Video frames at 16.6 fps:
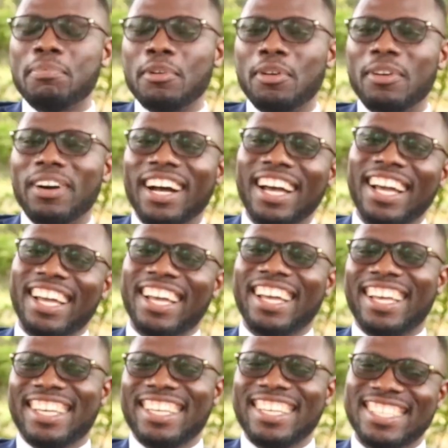Yaw
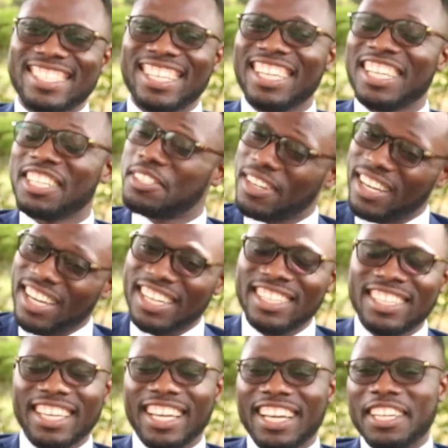Gyampo is a
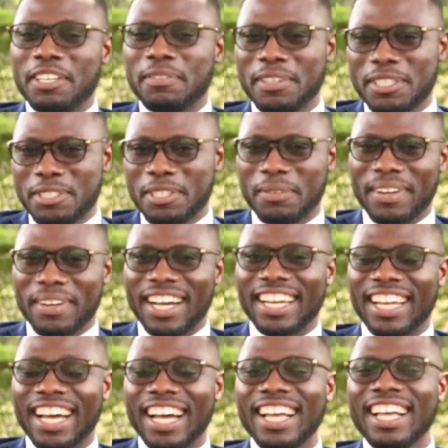lecturer here at the University of
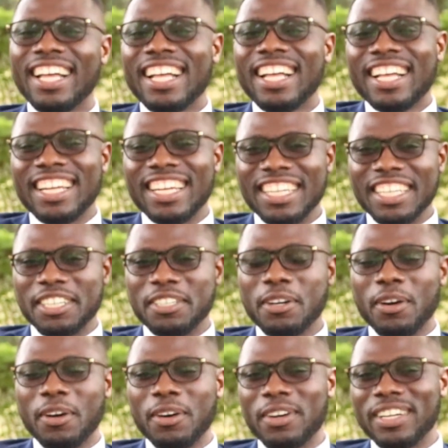Ghana,
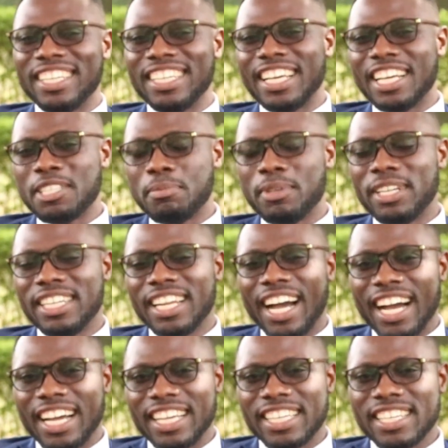Legon. He has
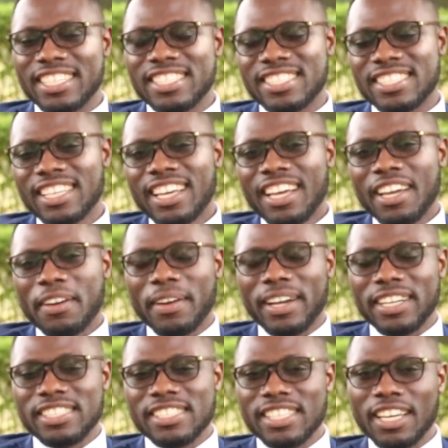been our guest
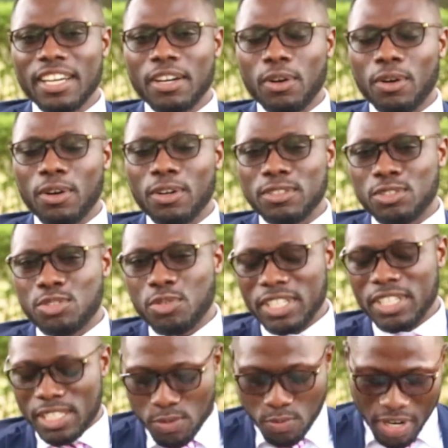right here on
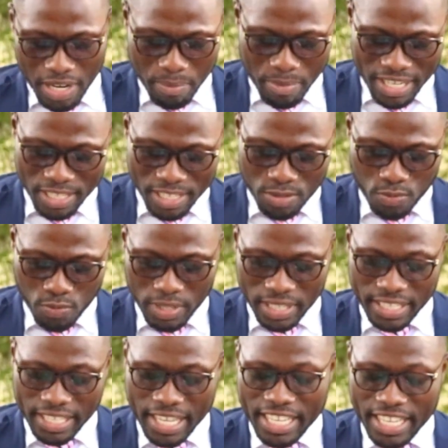21 Minutes
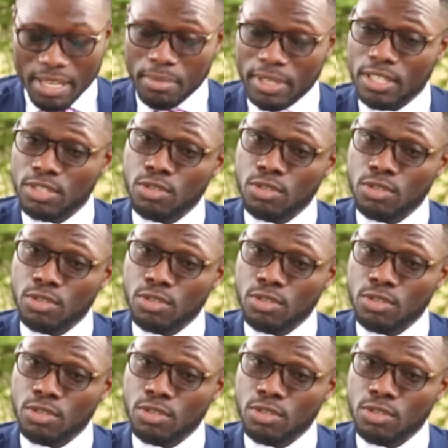with KKB.